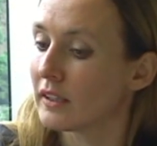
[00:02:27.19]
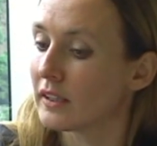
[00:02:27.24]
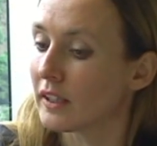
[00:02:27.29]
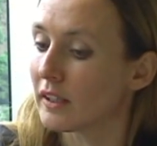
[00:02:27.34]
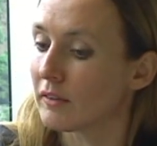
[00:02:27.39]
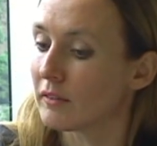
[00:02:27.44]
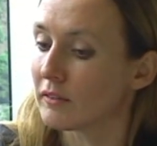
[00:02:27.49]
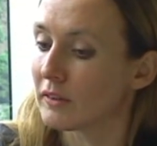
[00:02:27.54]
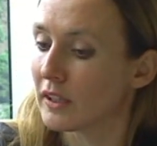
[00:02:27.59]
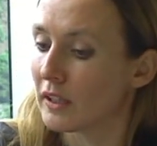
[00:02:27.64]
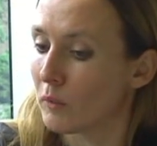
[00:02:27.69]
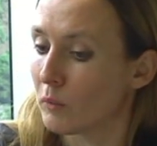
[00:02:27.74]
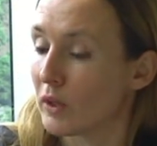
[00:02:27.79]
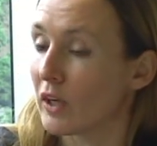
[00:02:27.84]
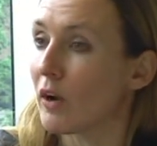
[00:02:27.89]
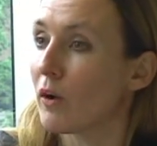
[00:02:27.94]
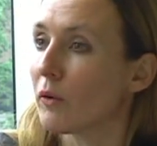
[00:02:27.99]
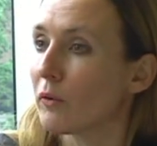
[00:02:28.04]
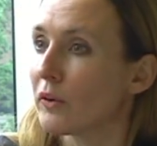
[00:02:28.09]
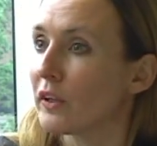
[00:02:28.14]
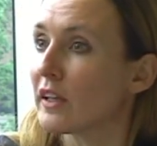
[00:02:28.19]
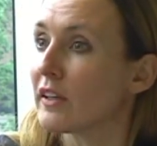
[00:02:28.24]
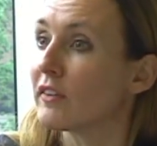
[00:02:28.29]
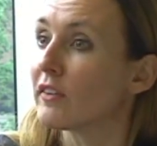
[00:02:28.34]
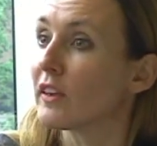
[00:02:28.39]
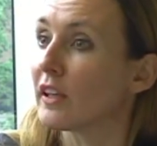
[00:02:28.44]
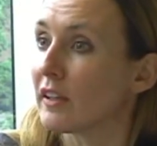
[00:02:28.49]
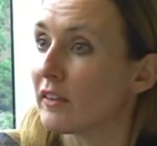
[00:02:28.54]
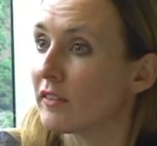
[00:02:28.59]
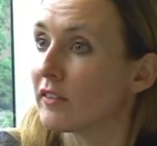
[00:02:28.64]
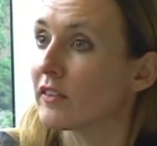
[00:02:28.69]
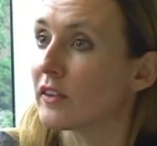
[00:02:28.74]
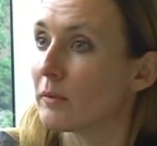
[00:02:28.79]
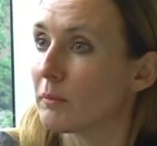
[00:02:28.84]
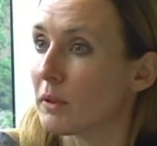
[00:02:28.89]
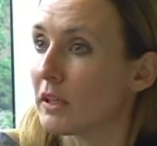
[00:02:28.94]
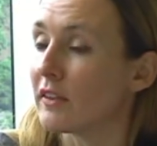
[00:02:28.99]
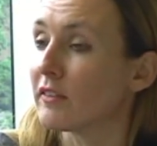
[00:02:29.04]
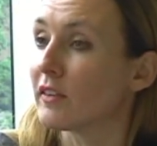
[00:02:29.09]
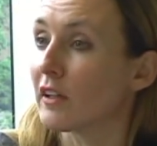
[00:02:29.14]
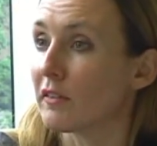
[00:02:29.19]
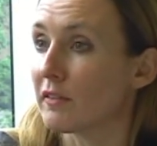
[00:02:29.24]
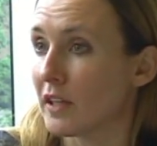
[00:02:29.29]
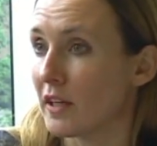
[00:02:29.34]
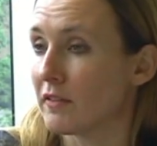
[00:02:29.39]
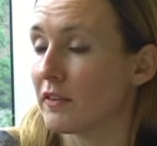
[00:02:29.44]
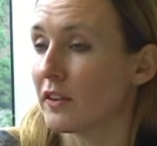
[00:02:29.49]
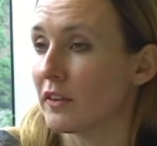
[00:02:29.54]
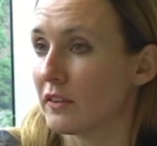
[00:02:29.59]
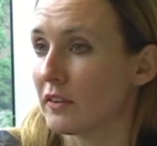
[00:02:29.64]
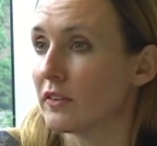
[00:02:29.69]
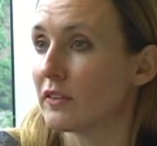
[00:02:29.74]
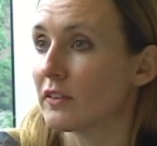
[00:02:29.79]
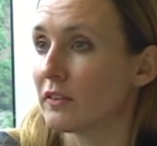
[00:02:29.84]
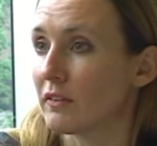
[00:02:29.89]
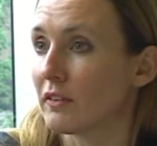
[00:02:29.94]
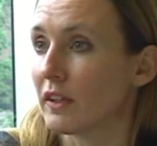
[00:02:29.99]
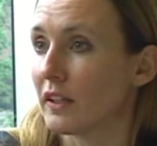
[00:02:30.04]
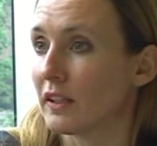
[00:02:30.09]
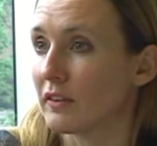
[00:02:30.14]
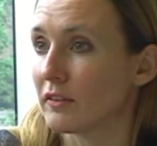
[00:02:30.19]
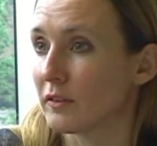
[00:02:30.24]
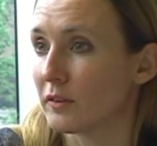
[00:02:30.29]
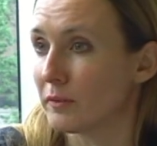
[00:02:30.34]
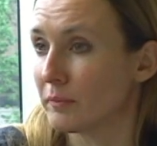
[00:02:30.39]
kind of, we hold these things to be self-evident, right?